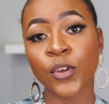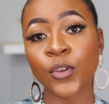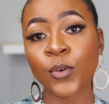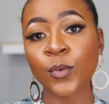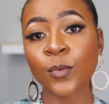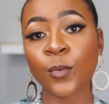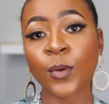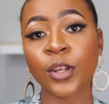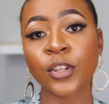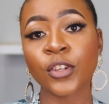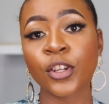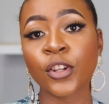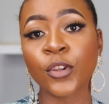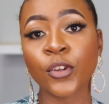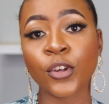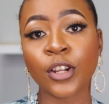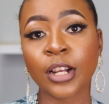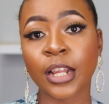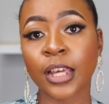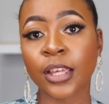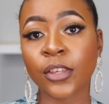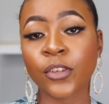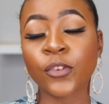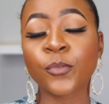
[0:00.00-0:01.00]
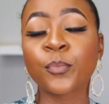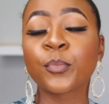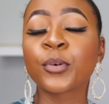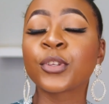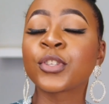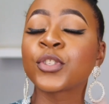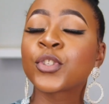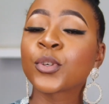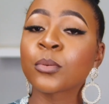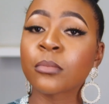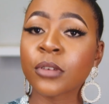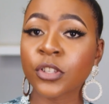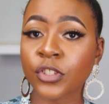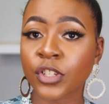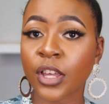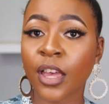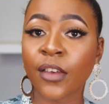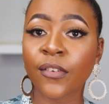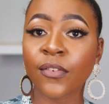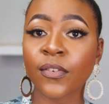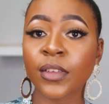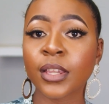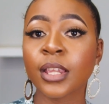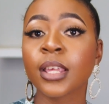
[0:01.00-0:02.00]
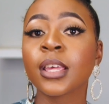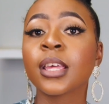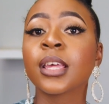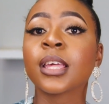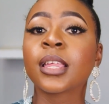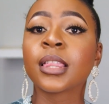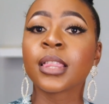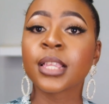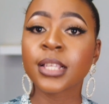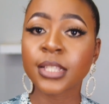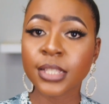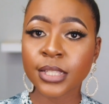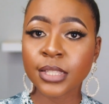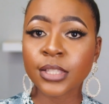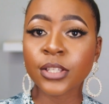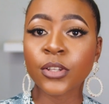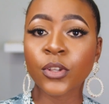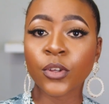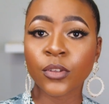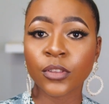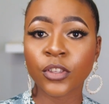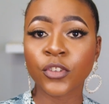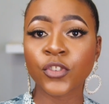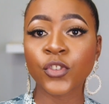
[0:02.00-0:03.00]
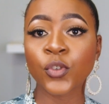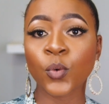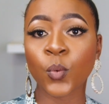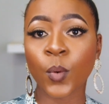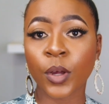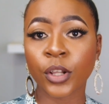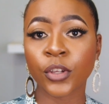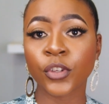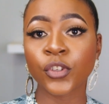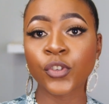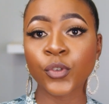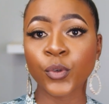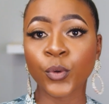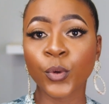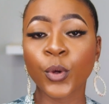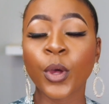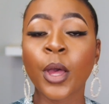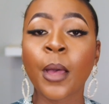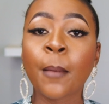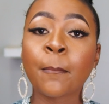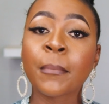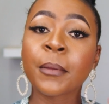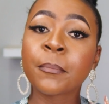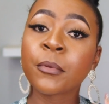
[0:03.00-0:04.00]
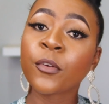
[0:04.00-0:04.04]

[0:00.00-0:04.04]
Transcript: and you don't want to look like you put too much effort, this is the look that you want to do.